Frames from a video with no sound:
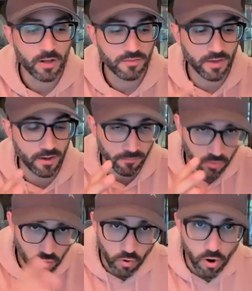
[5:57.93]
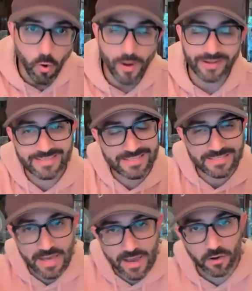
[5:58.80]
them grow and
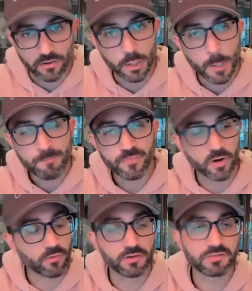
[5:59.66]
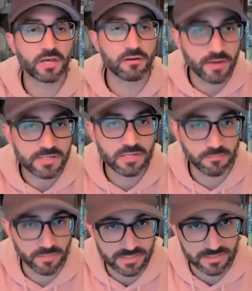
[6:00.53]
scale their real estate investing
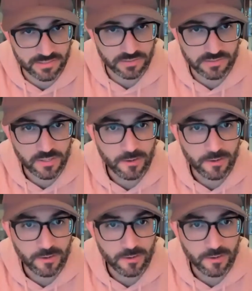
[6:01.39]
businesses.